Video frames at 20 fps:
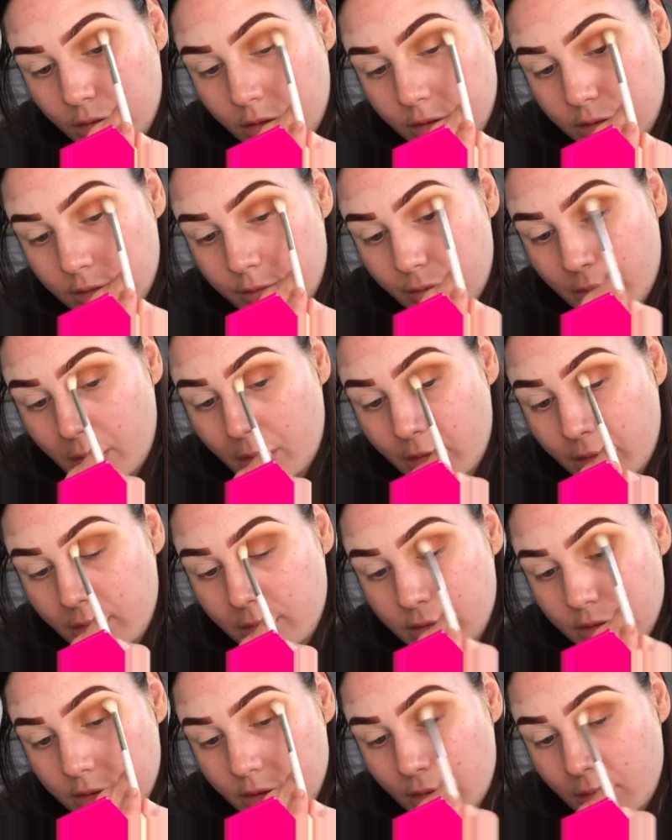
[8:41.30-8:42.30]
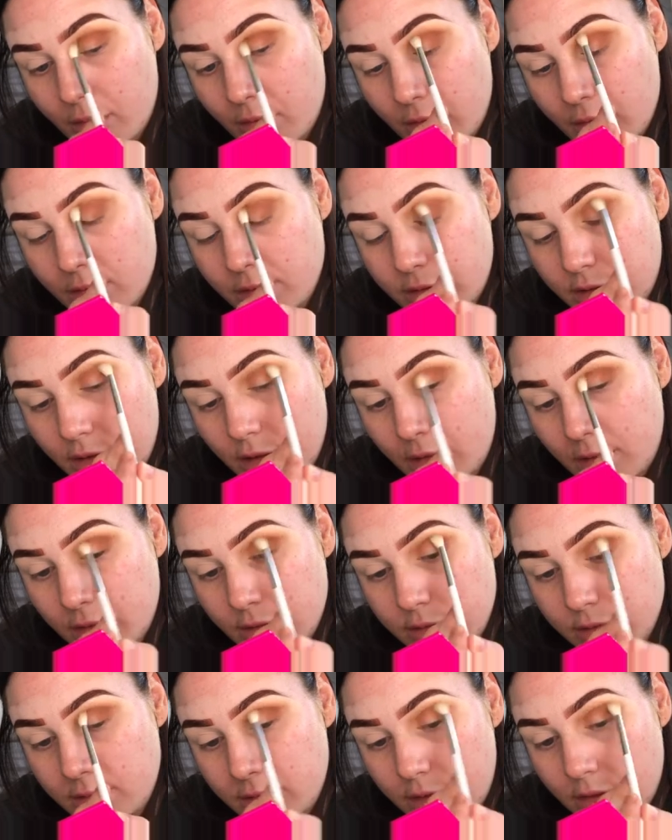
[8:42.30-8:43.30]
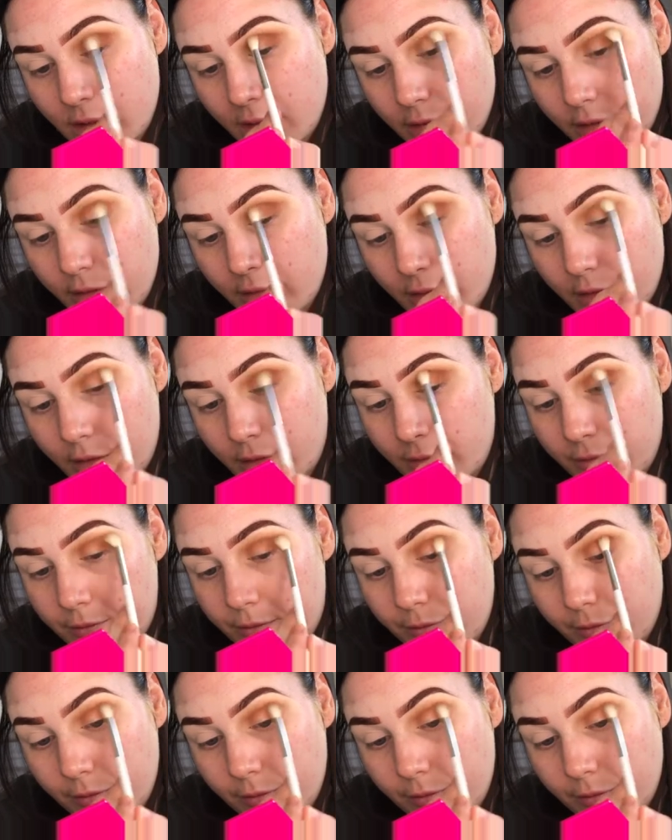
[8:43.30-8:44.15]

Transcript: Just blend those colours together.